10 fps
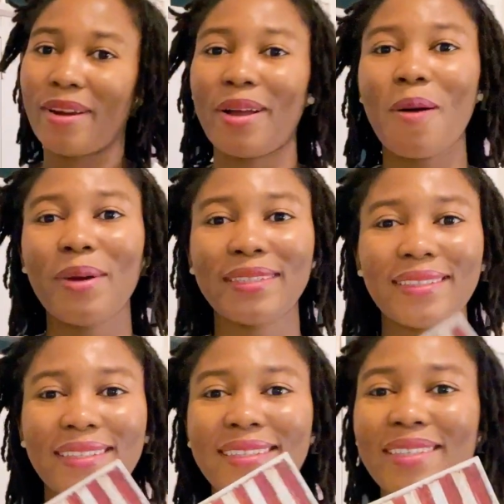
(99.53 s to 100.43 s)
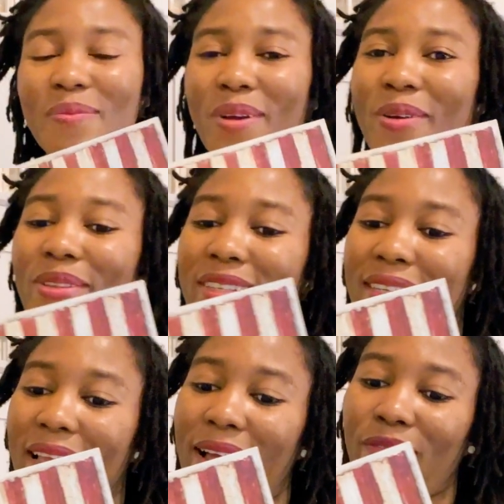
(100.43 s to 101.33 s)
I got my citizenship, I got this
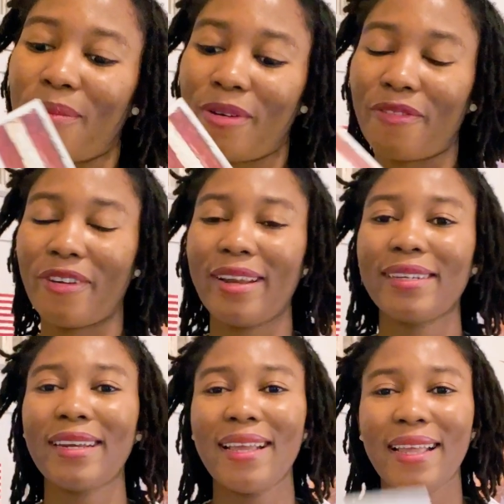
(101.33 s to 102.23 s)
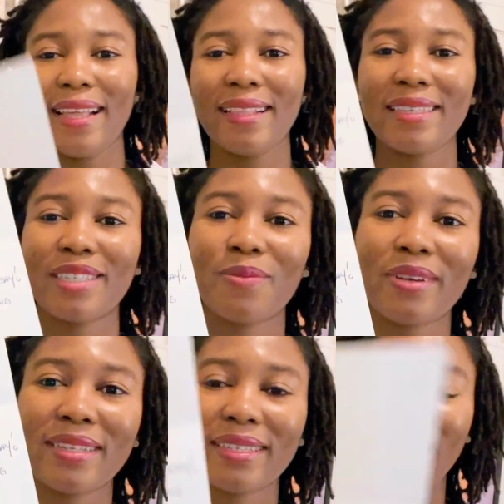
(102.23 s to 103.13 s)
card from a friend and this is what
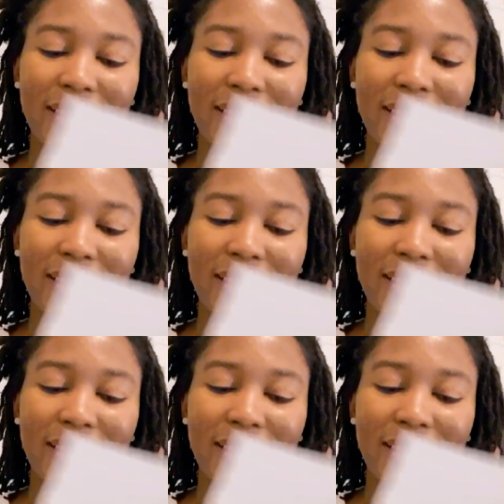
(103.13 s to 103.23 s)
it says.